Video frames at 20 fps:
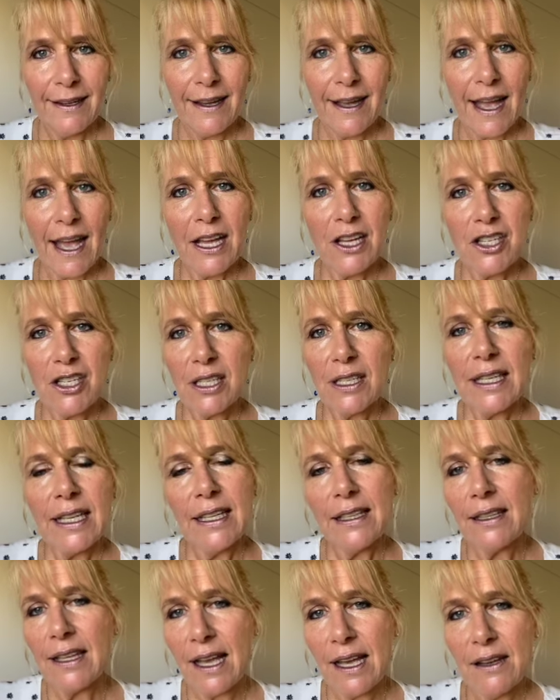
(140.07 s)
actually
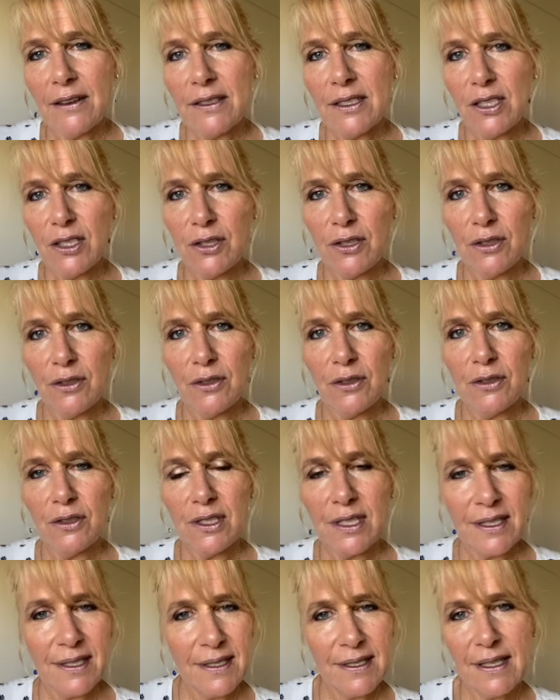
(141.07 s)
allows you
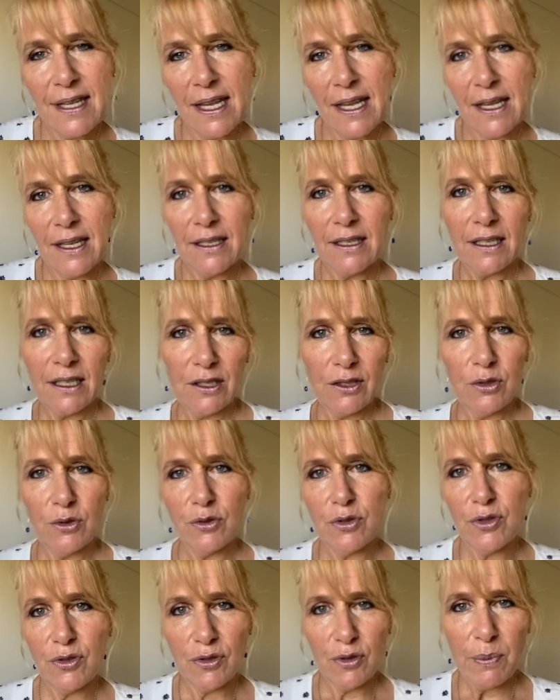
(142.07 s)
to stand in your true